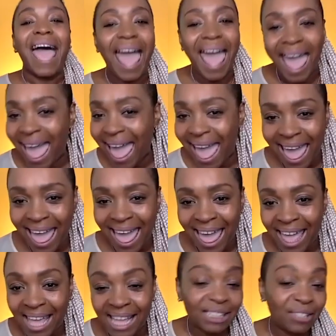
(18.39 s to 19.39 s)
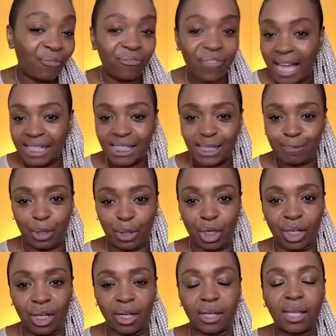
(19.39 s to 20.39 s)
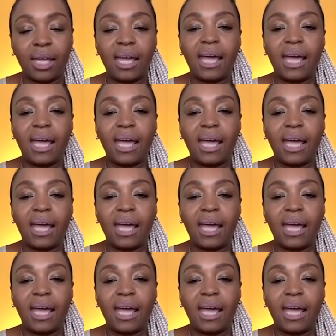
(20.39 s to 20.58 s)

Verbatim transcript: and Facebook.